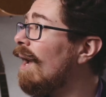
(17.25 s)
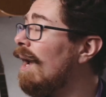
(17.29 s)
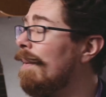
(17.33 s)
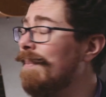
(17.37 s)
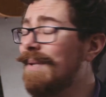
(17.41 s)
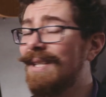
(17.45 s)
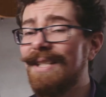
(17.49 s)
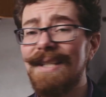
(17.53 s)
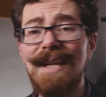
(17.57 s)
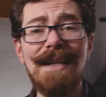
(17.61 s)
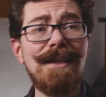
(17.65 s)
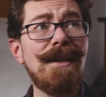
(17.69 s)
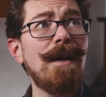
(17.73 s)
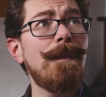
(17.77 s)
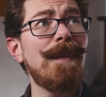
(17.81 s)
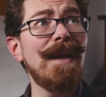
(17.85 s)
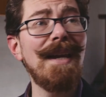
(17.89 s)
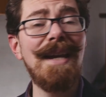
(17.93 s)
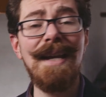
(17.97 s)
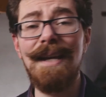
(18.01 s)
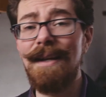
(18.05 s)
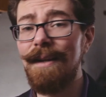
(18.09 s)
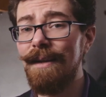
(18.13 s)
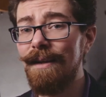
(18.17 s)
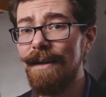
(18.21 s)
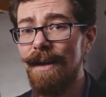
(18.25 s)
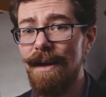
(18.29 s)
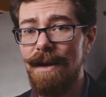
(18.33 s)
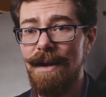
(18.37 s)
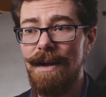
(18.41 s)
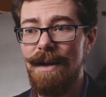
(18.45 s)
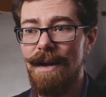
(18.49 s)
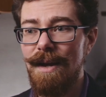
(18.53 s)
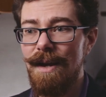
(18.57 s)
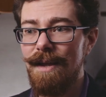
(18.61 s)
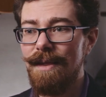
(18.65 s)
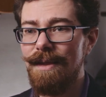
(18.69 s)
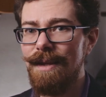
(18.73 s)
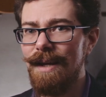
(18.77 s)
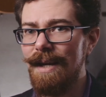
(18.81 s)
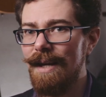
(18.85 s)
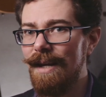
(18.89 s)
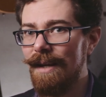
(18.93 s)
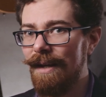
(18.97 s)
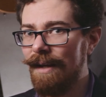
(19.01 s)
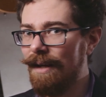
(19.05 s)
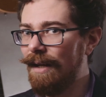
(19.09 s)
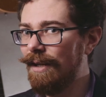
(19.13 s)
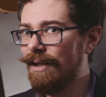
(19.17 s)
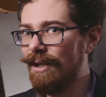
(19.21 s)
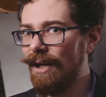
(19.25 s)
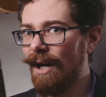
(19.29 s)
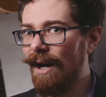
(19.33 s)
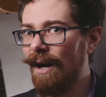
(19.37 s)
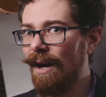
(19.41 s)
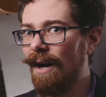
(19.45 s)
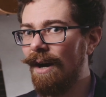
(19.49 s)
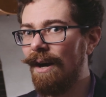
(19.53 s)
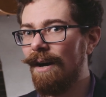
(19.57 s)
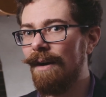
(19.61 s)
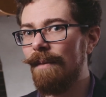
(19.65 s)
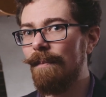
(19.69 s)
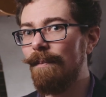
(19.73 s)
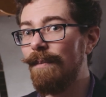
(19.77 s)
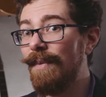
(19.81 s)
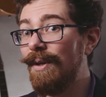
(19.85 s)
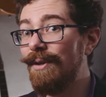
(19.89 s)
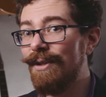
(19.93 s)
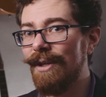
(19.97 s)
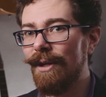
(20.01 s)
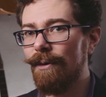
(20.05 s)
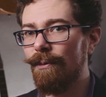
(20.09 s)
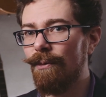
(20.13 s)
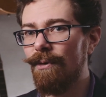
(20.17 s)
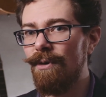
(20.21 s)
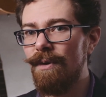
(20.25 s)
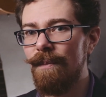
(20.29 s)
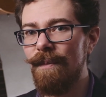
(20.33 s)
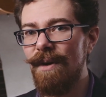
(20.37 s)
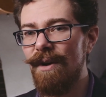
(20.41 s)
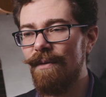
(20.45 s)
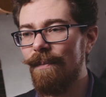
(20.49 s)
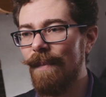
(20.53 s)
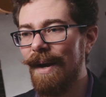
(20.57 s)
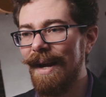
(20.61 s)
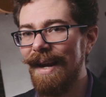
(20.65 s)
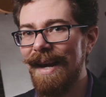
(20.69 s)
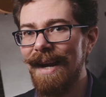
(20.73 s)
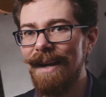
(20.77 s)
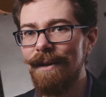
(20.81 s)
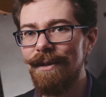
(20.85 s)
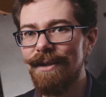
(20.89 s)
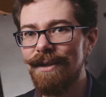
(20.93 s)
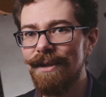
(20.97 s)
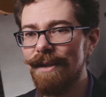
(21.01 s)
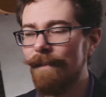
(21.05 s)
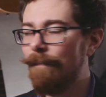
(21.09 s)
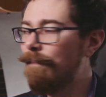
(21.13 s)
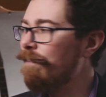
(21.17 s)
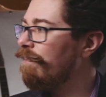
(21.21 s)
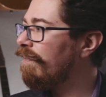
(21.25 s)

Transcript: I'm set up in the guitar music room of my house.